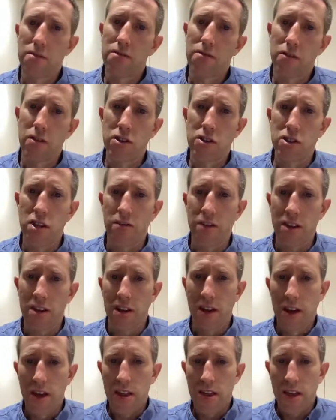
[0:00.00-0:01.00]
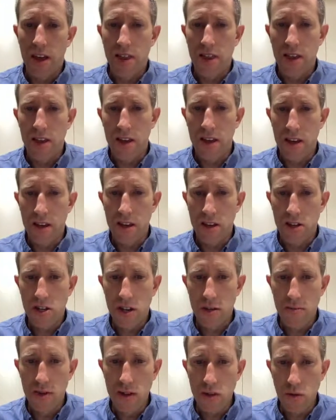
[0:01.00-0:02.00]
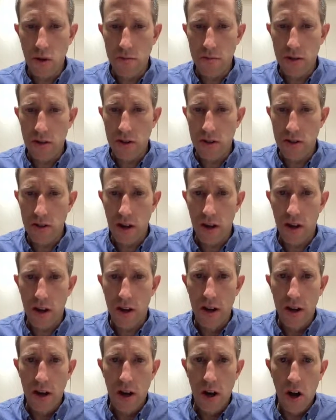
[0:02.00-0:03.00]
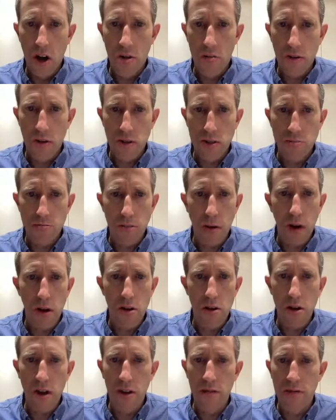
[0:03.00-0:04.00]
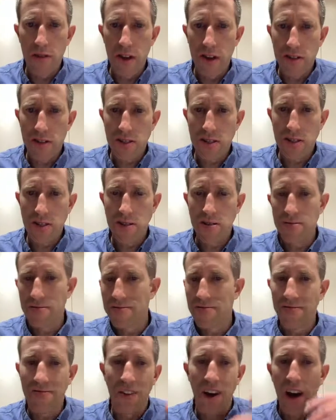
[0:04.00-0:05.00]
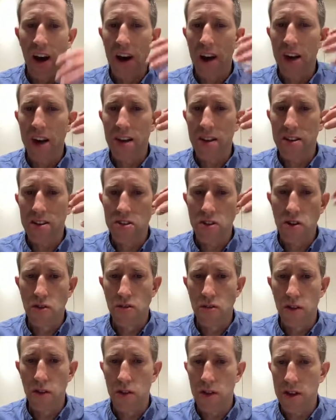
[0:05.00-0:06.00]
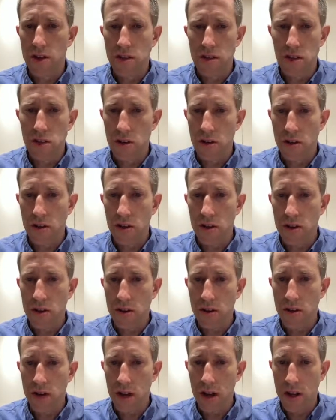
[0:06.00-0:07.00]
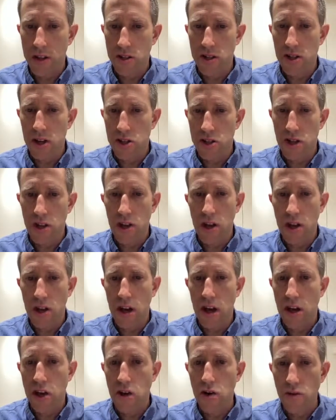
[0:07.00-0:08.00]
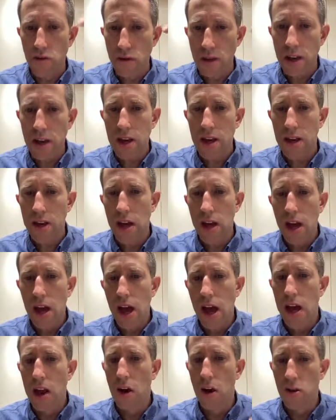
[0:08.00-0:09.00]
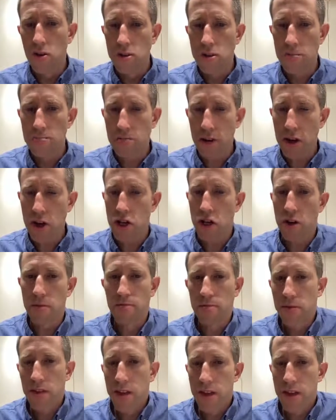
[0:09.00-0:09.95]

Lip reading: version of it, that the chimney sweepers are almost part of this vine, this growth. It's such a green and wholesome picture.